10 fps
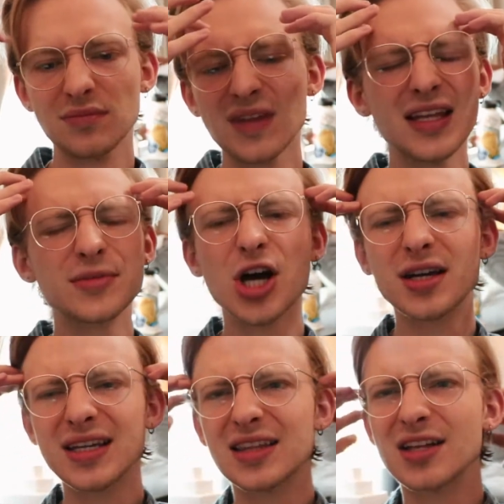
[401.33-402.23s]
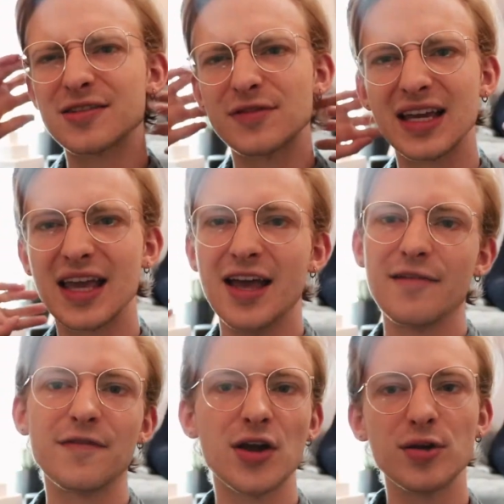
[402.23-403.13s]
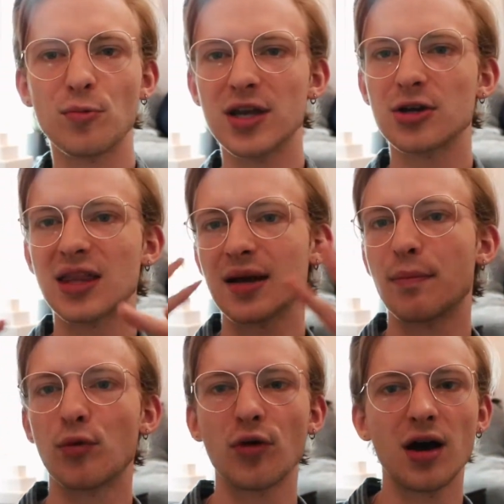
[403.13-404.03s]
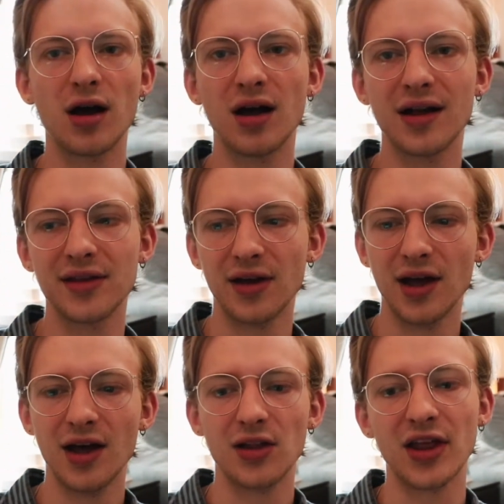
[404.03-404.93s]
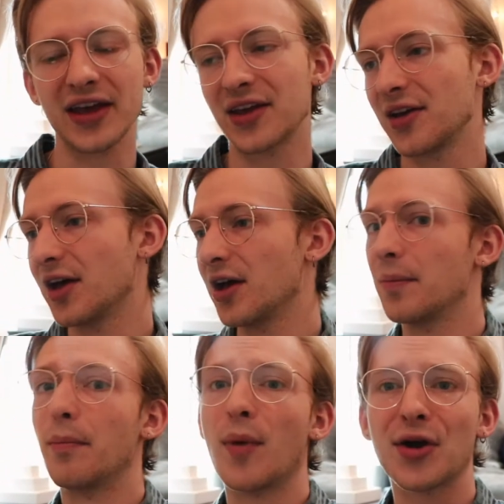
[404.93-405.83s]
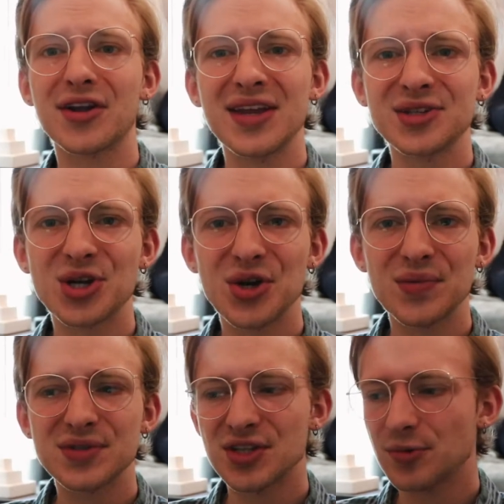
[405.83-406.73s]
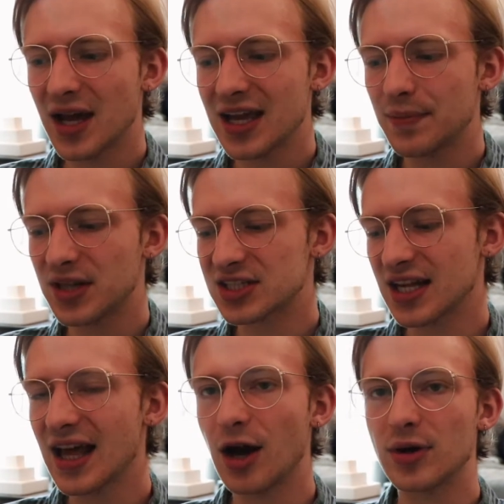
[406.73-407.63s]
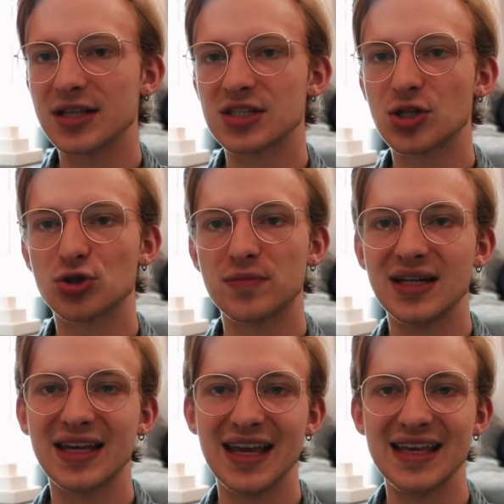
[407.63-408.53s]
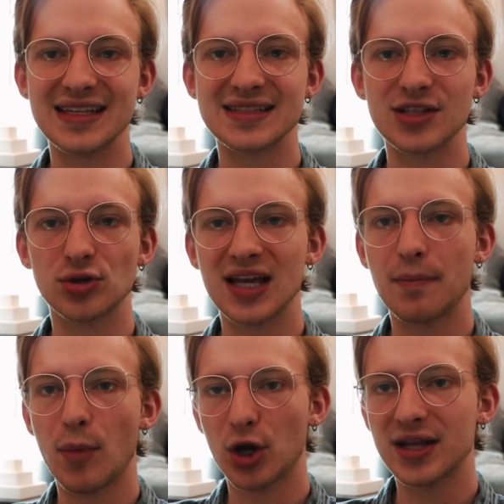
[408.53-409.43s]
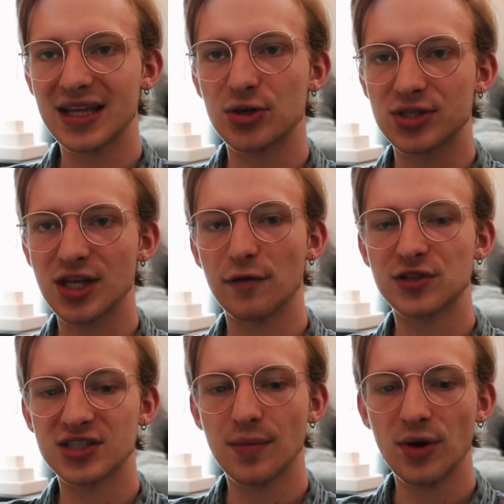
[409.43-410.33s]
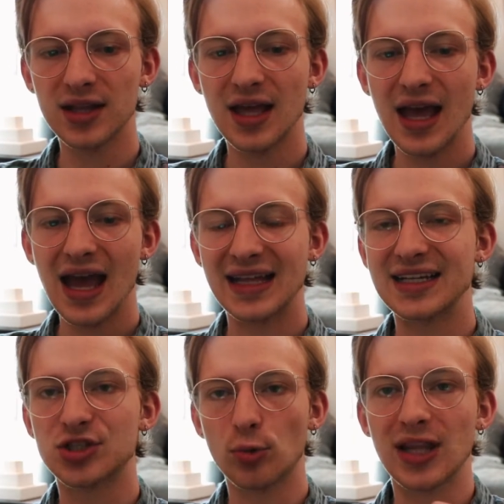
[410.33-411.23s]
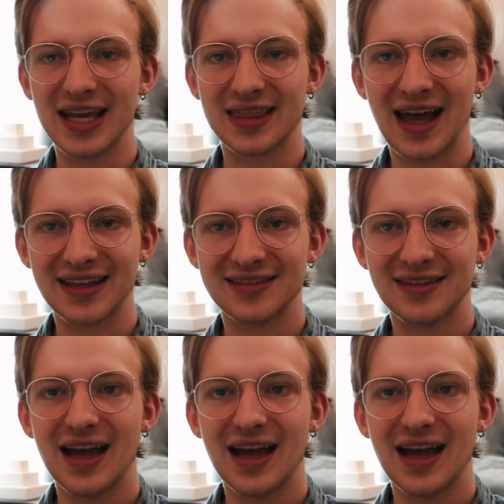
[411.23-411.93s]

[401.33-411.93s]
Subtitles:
And I'm talking in lots of very weird broad marketing terms in a way, but it's kind of how social media is. You're marketing yourself to someone, and I don't like that.